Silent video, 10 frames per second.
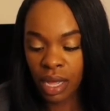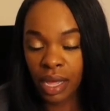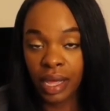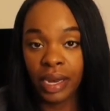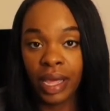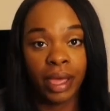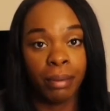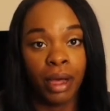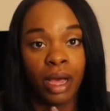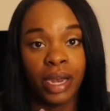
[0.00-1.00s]
any
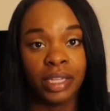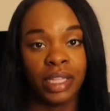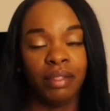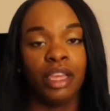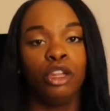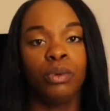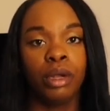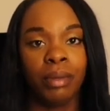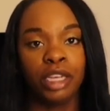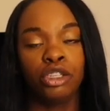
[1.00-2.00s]
antibiotics. And then you want
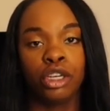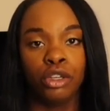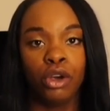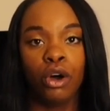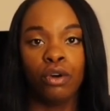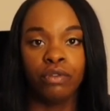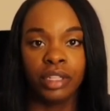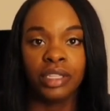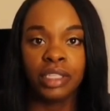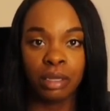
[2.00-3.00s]
to make sure you go over
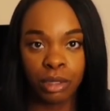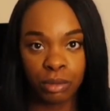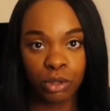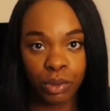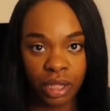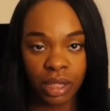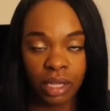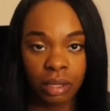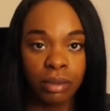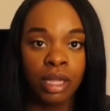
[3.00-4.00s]
the symptoms with
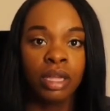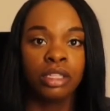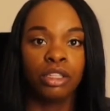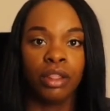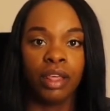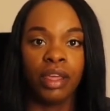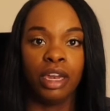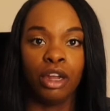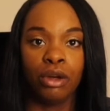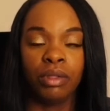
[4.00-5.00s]
them so that they
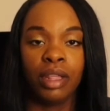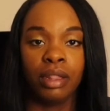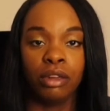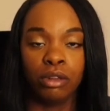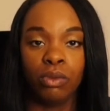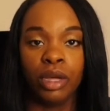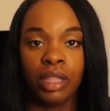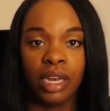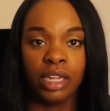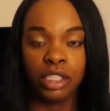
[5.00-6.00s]
know that what
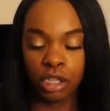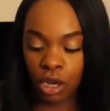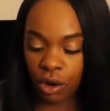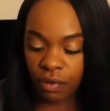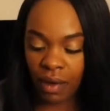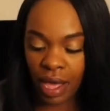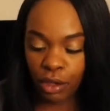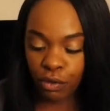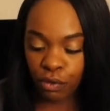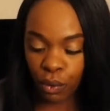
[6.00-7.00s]
they need to notify
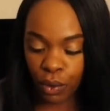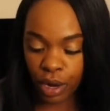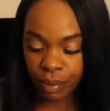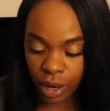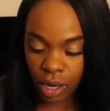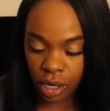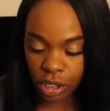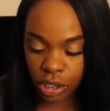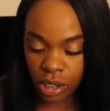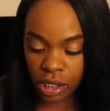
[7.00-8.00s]
you for. We're going to
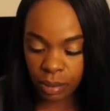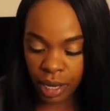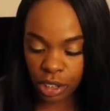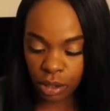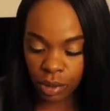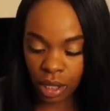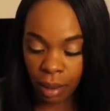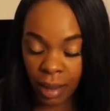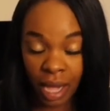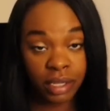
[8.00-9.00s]
treat this patient with
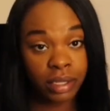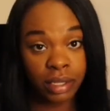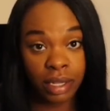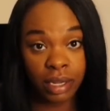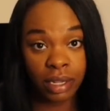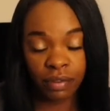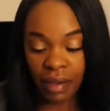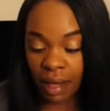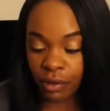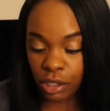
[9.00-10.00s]
amoxicillin
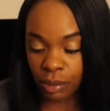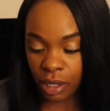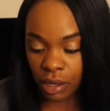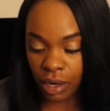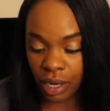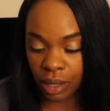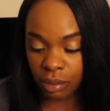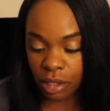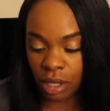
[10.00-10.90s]
500 milligrams